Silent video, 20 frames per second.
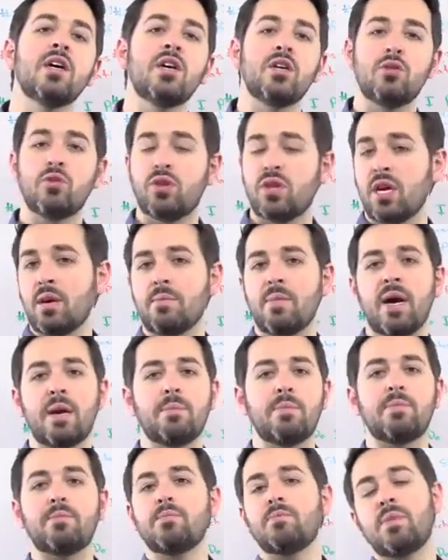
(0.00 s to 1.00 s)
you think
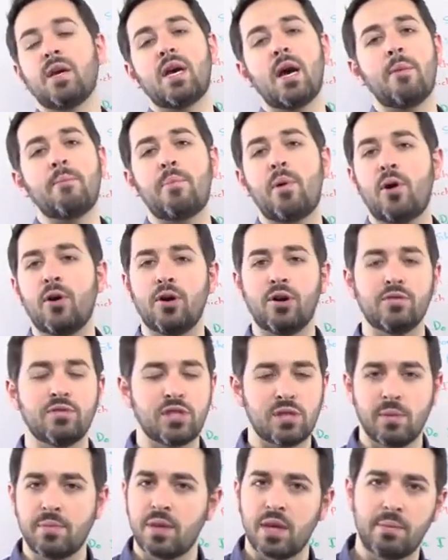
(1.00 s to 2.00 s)
might become part of
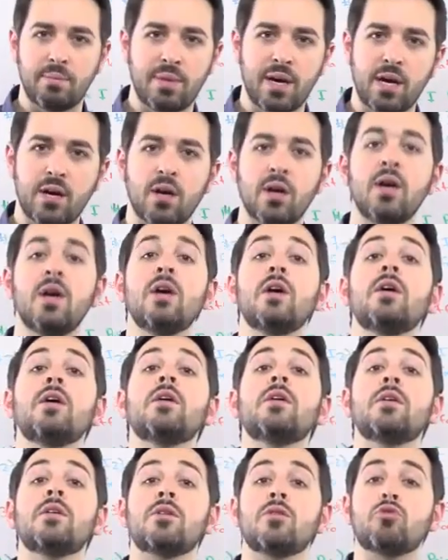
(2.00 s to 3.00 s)
something bigger,
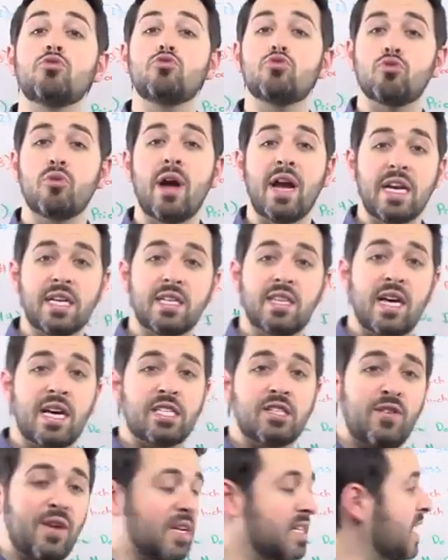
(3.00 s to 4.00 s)
great,
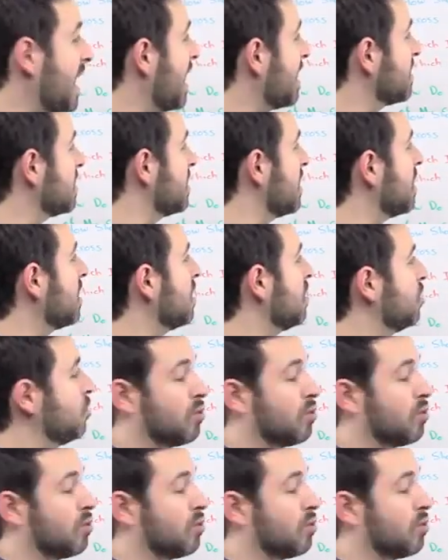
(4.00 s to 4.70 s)
that's fantastic.